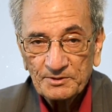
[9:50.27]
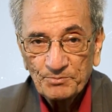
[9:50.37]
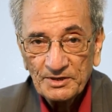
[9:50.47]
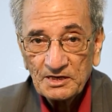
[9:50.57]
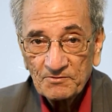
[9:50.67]

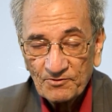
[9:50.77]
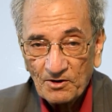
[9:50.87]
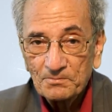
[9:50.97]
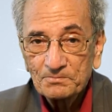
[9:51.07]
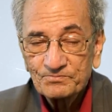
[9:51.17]
picked up
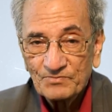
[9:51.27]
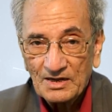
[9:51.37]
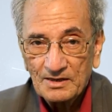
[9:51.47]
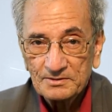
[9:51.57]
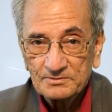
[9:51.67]
from
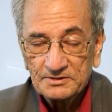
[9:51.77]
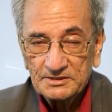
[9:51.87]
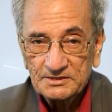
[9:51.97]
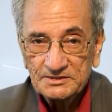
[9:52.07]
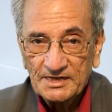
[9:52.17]
the